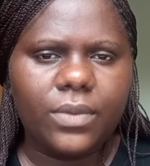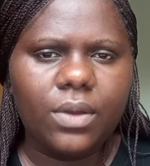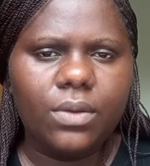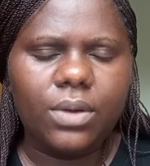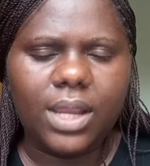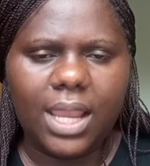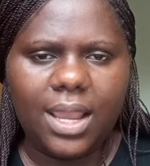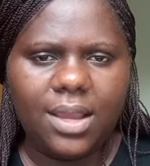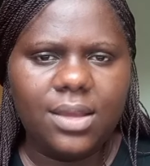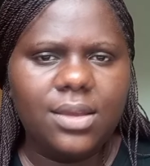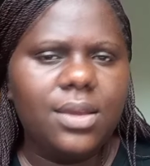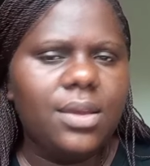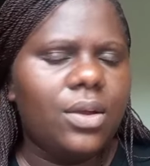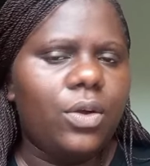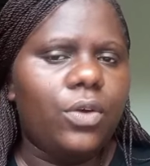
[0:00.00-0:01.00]
Okay,
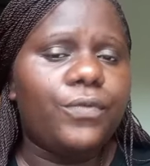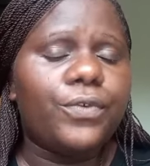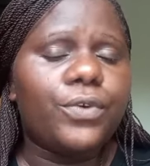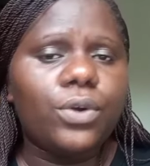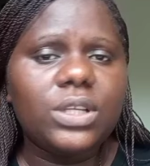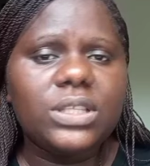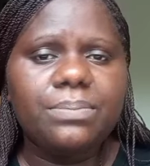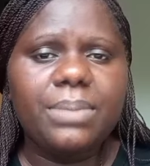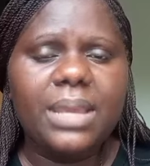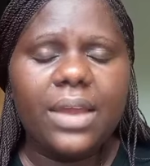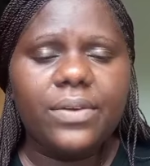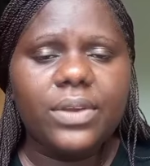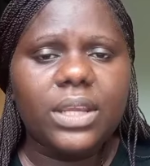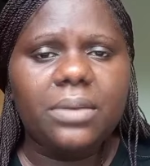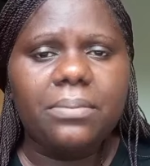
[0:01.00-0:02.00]
of course,
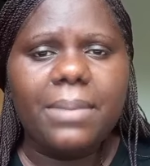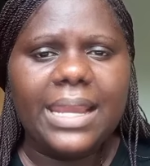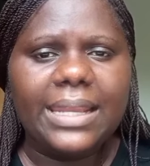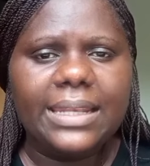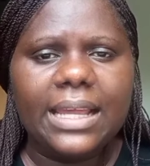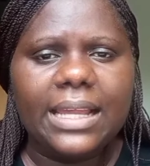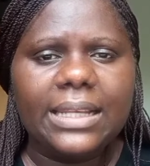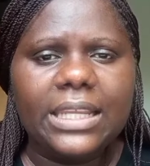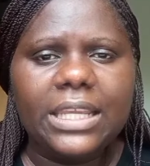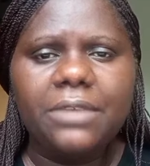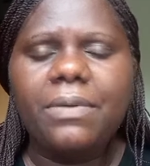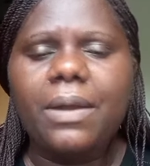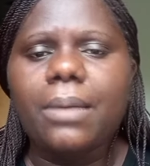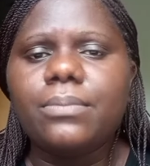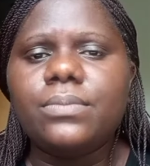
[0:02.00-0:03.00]
bearing in mind that
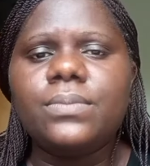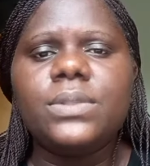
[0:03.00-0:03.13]
if I'm